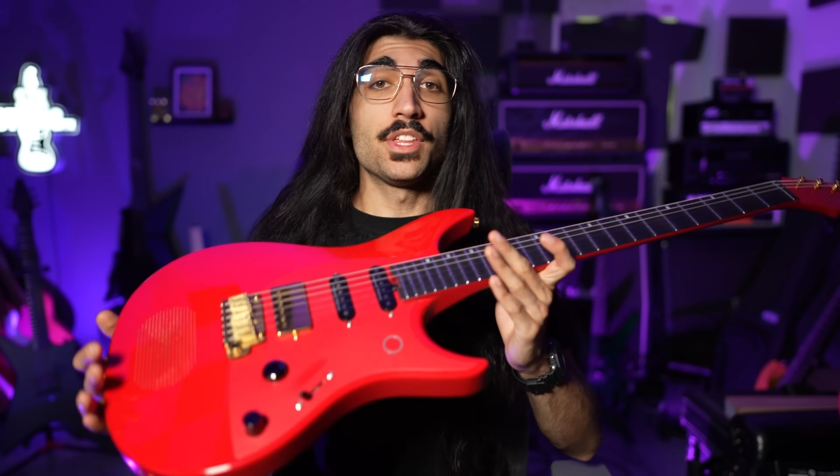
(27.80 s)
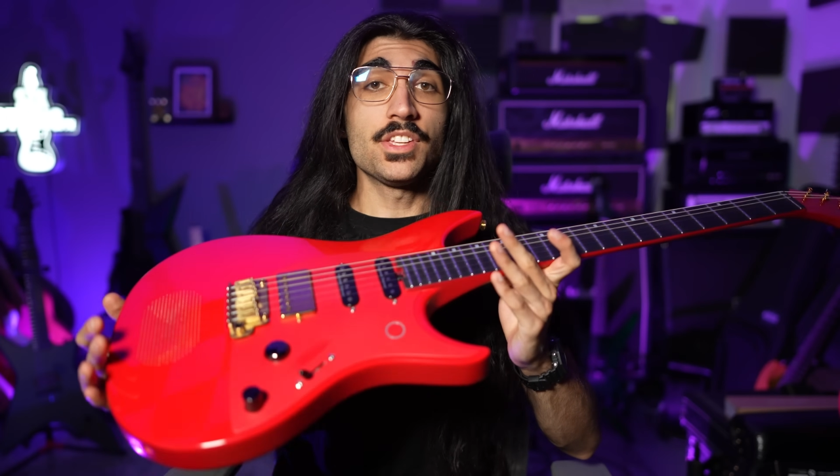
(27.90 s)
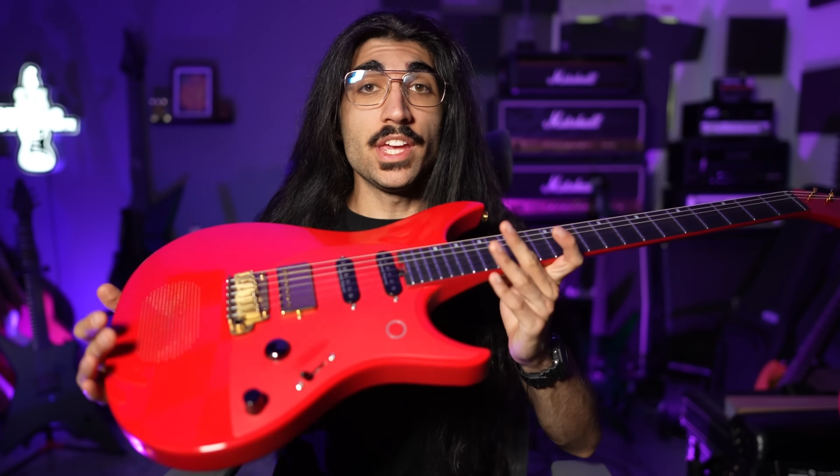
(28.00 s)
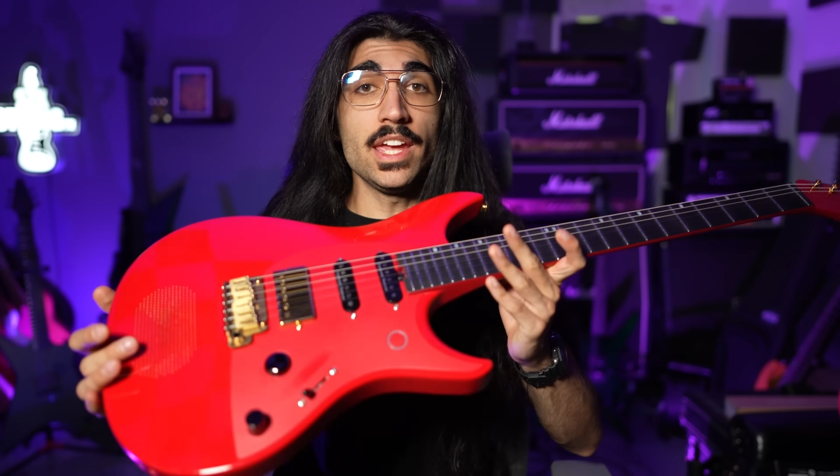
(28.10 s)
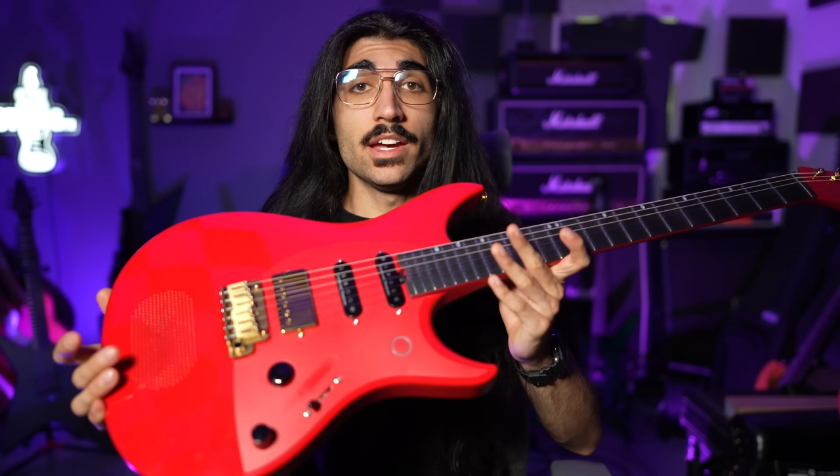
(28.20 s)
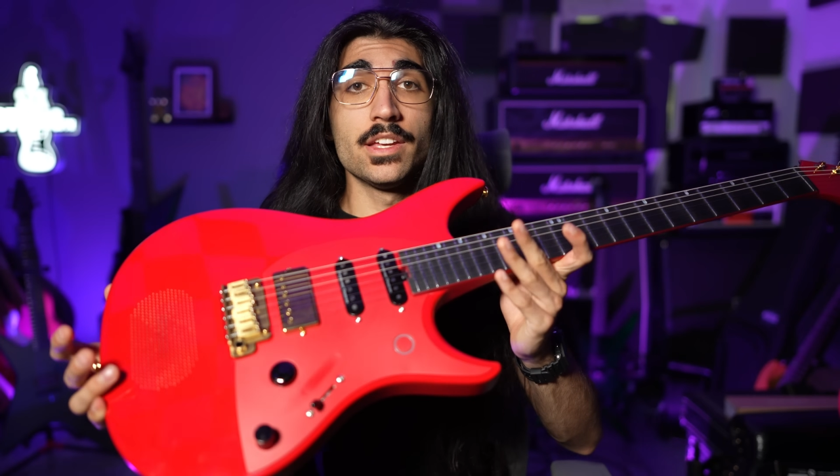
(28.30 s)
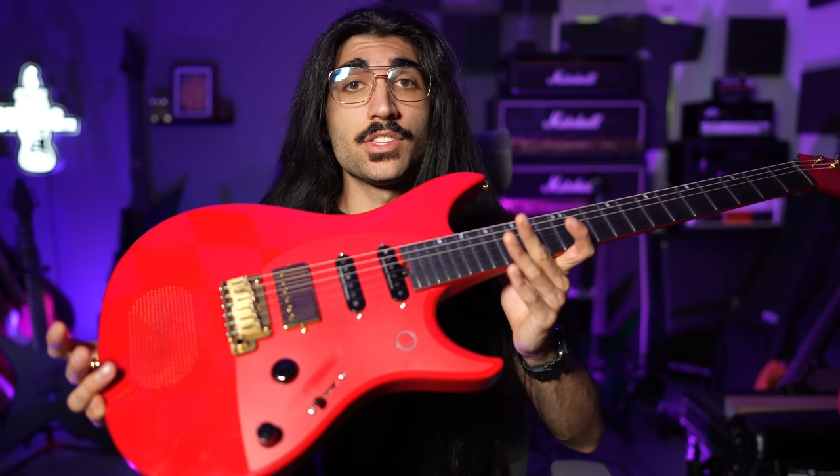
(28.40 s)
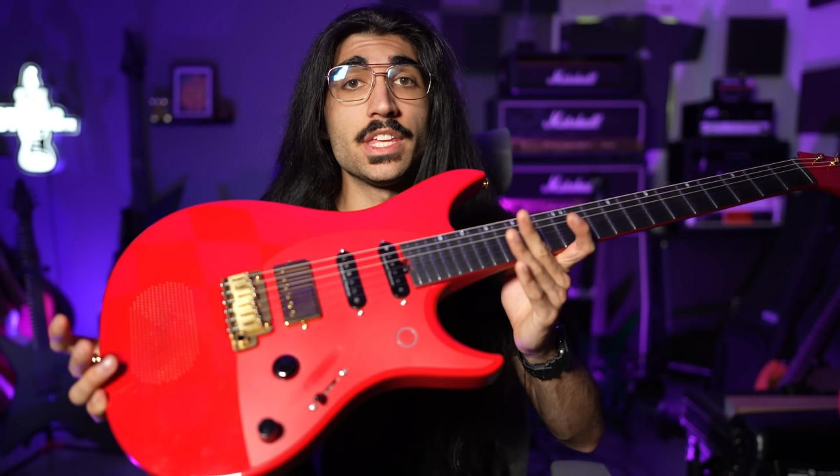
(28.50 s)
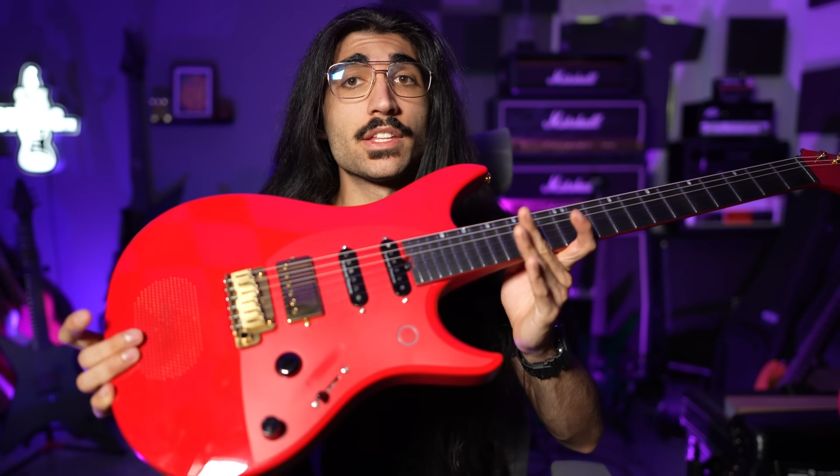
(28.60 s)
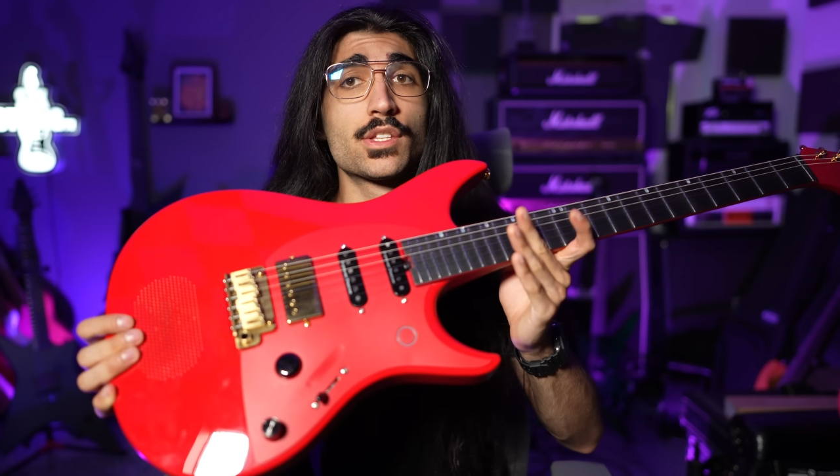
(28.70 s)
this here is
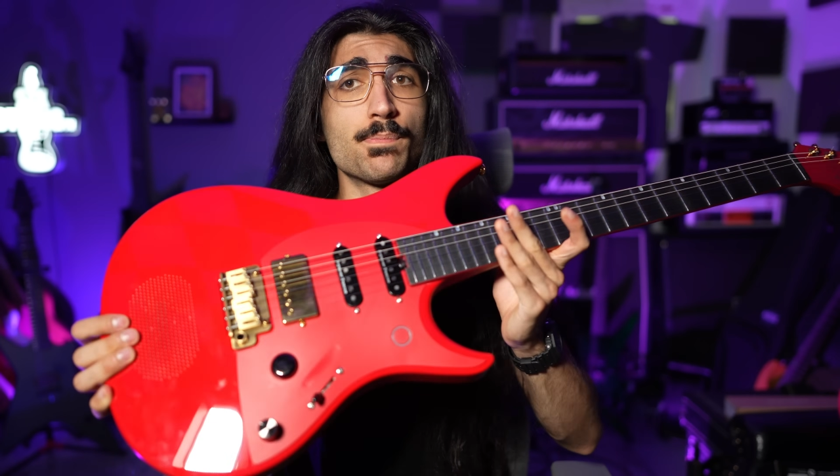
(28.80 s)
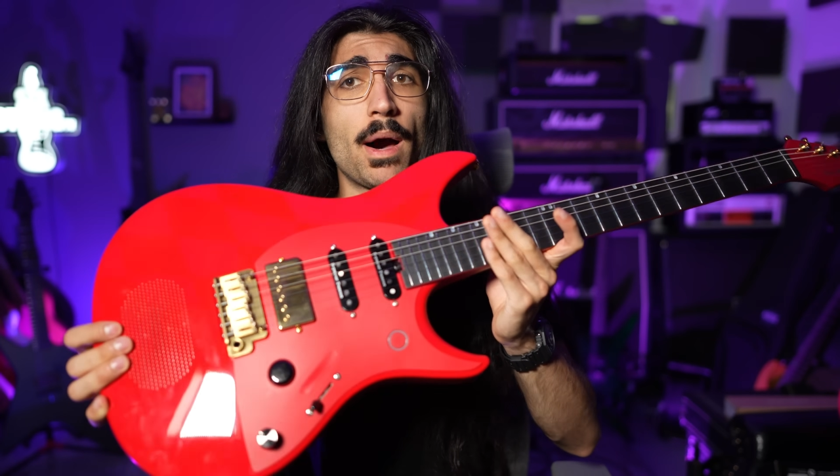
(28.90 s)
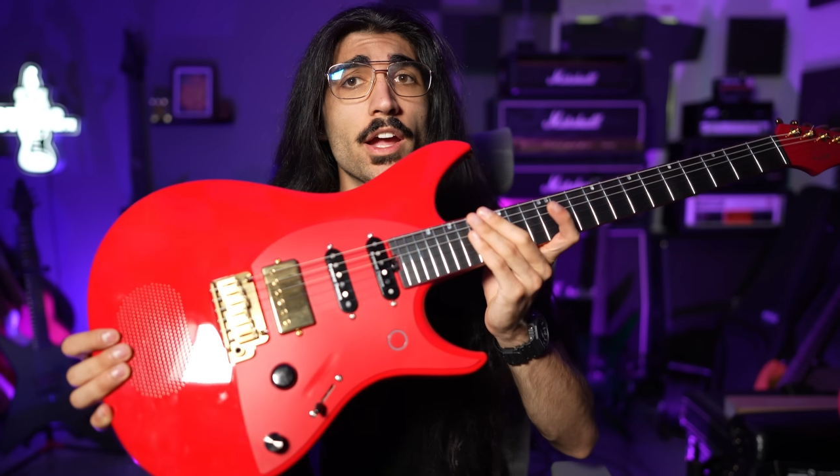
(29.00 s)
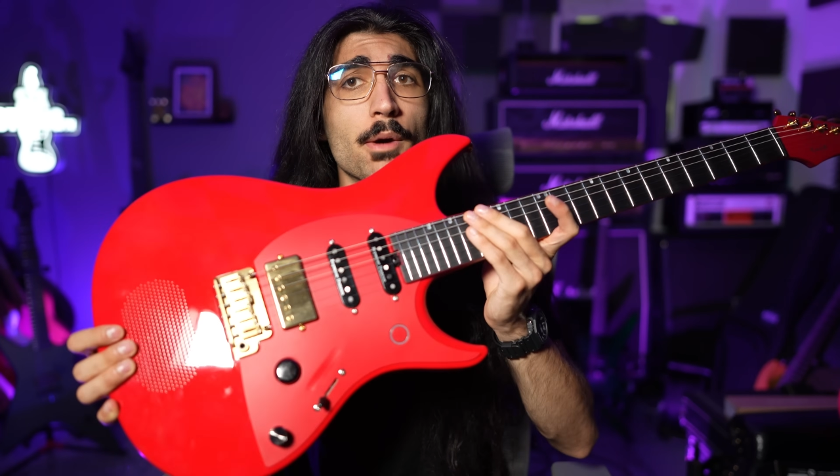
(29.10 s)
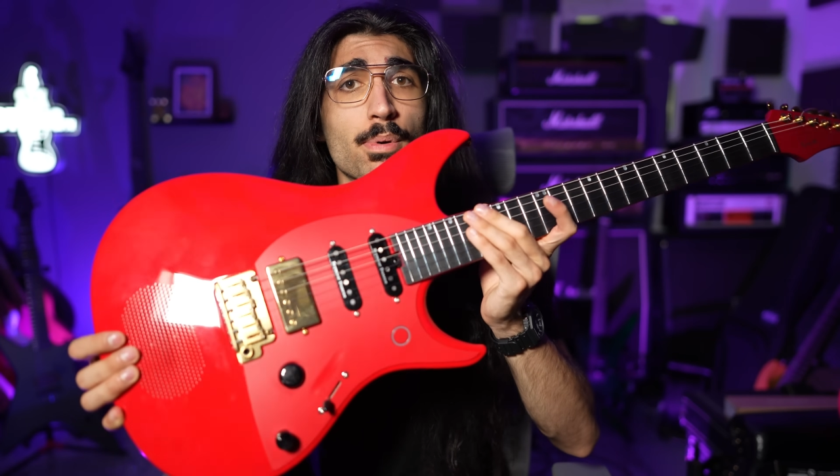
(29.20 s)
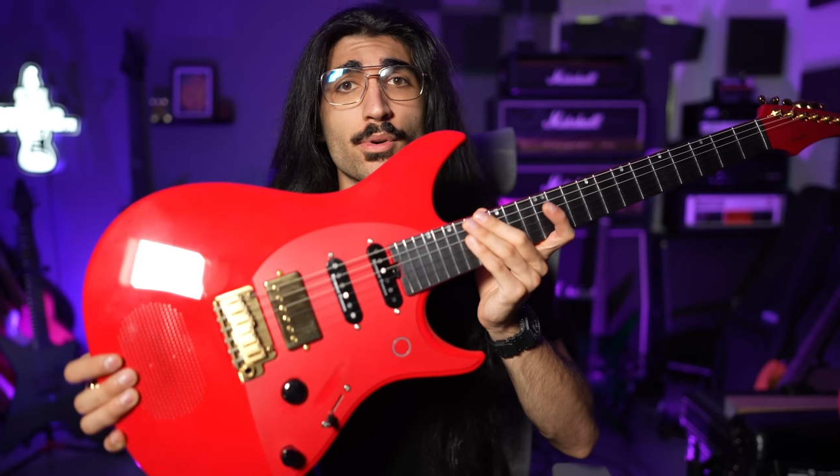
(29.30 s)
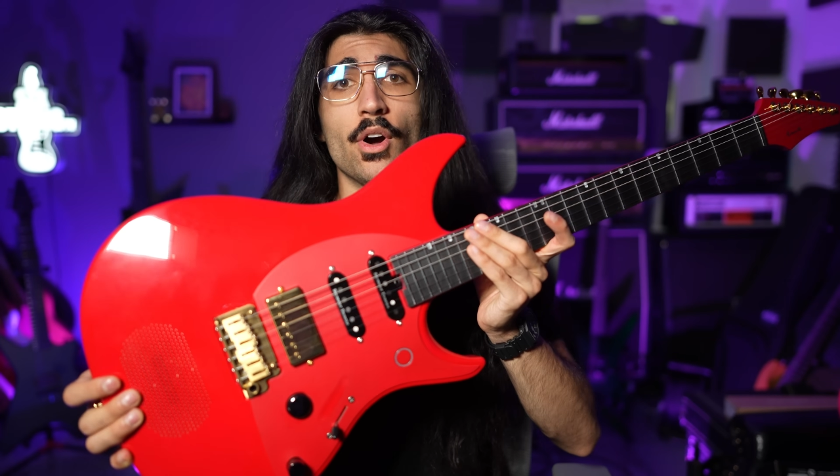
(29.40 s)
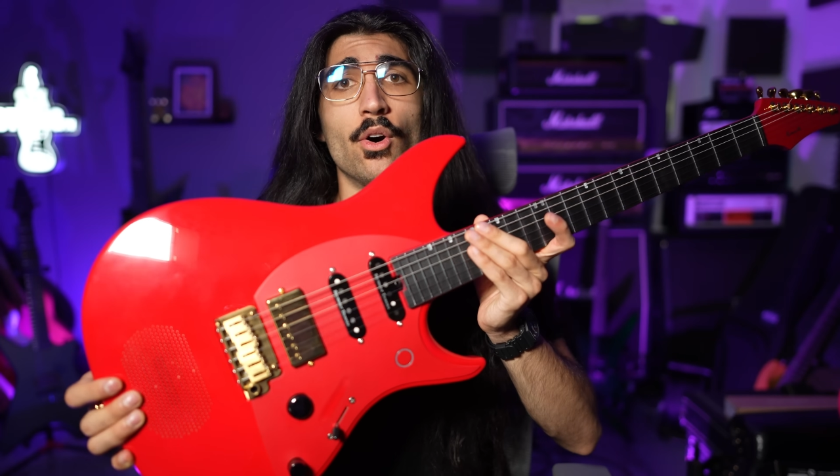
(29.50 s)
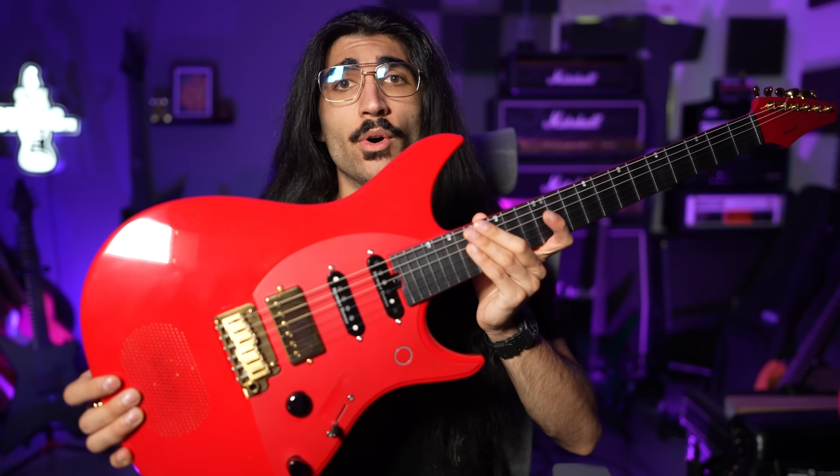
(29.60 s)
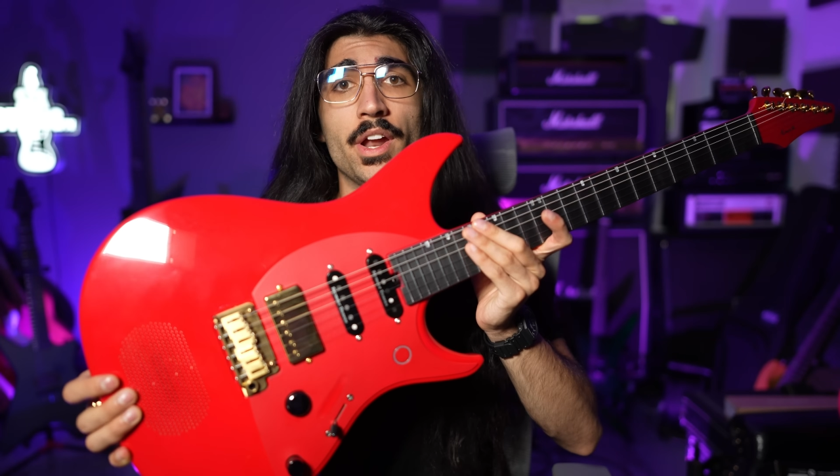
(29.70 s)
the Inspire
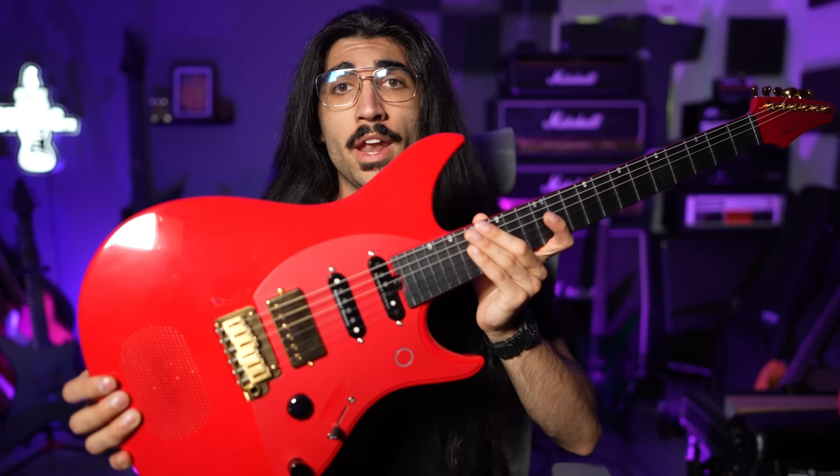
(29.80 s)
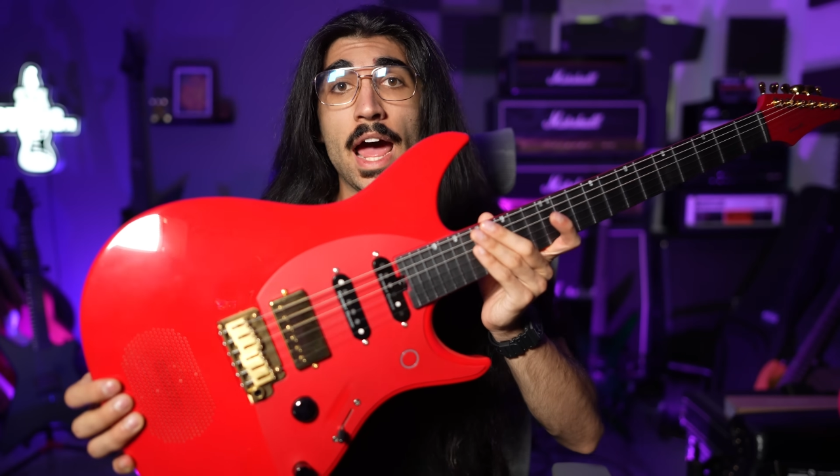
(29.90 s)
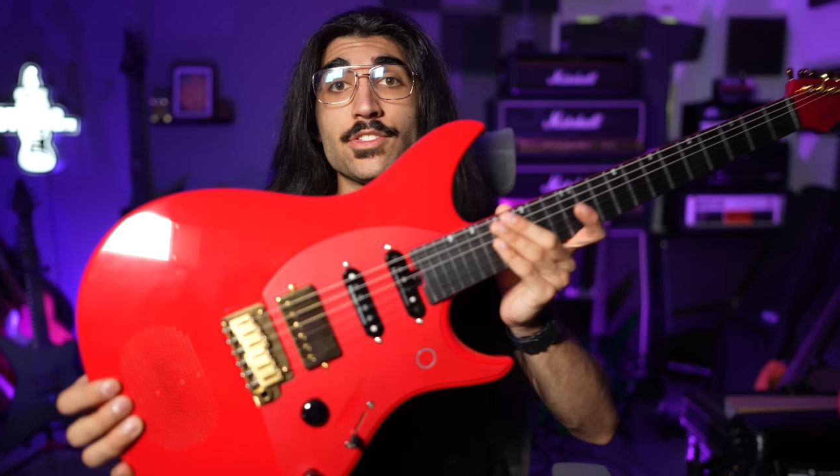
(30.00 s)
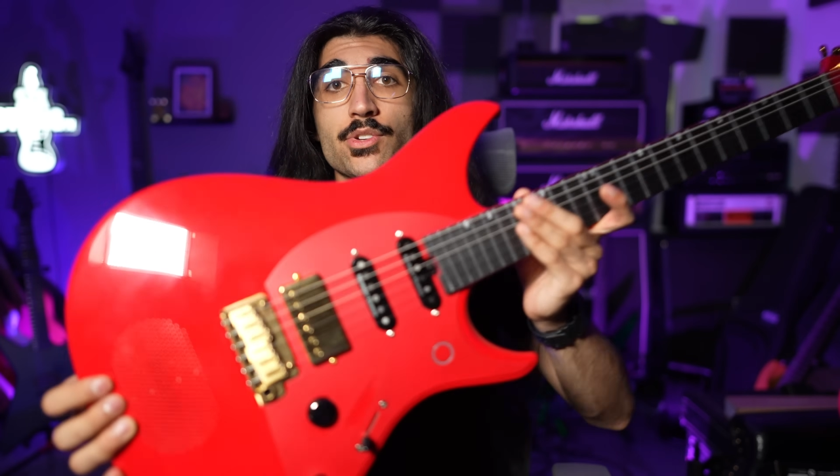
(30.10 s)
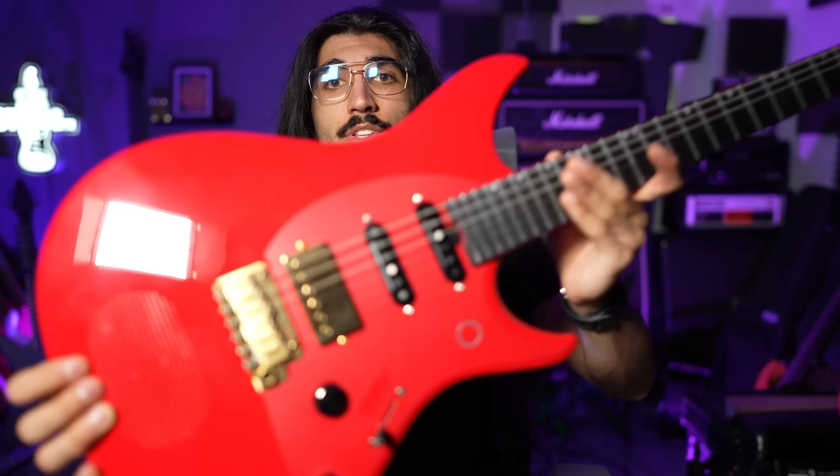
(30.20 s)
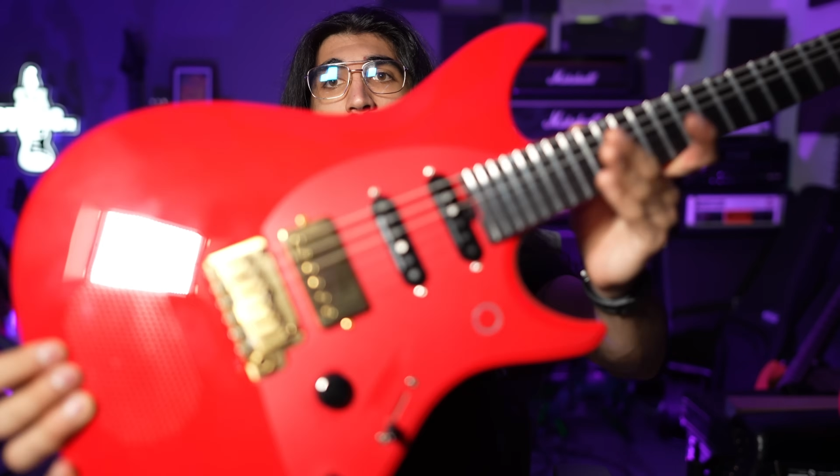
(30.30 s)
Pro, and as you can